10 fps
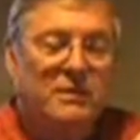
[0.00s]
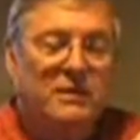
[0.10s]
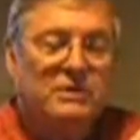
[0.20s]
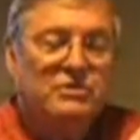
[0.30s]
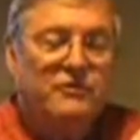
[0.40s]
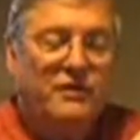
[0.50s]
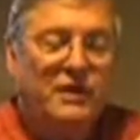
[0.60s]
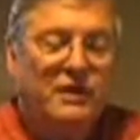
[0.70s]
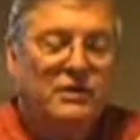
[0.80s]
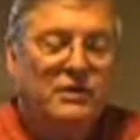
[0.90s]
So if I let
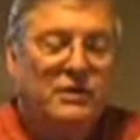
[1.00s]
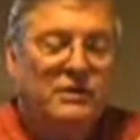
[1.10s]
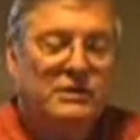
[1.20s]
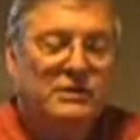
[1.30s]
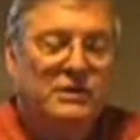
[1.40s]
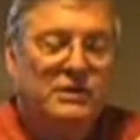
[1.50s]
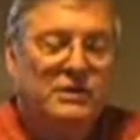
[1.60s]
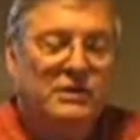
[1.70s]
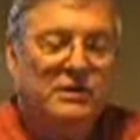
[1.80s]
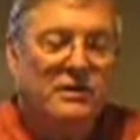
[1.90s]
it go
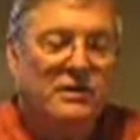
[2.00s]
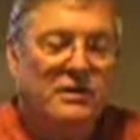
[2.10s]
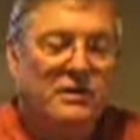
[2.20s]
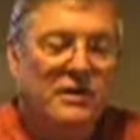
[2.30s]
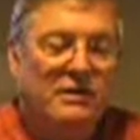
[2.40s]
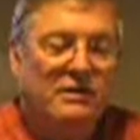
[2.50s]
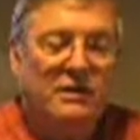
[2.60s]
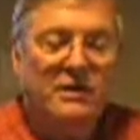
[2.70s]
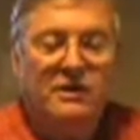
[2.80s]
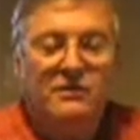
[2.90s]
here,
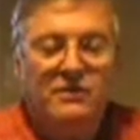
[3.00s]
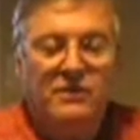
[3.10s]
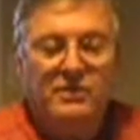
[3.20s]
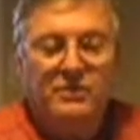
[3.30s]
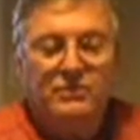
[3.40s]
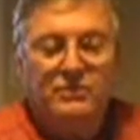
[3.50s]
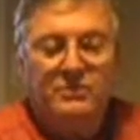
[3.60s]
it's going to,